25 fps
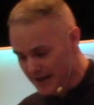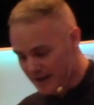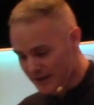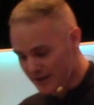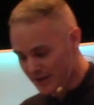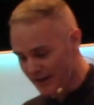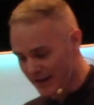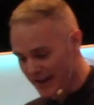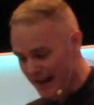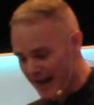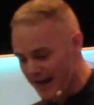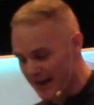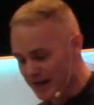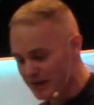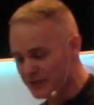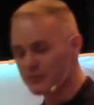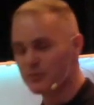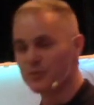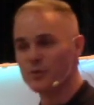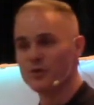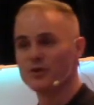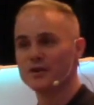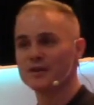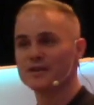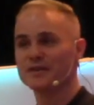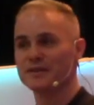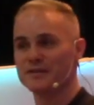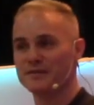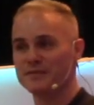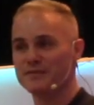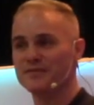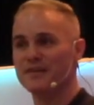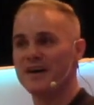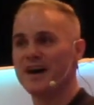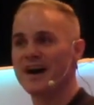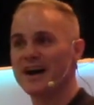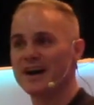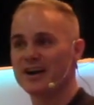The lack of wood, the
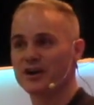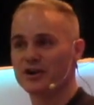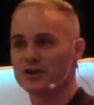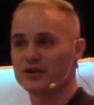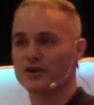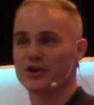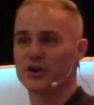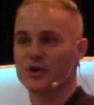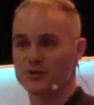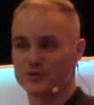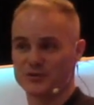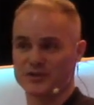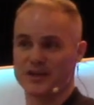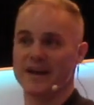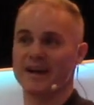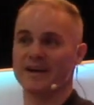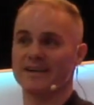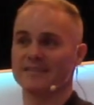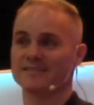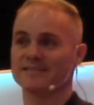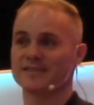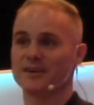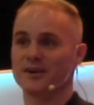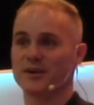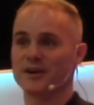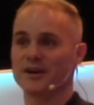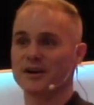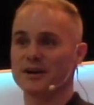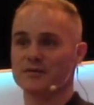fire goes out, all right?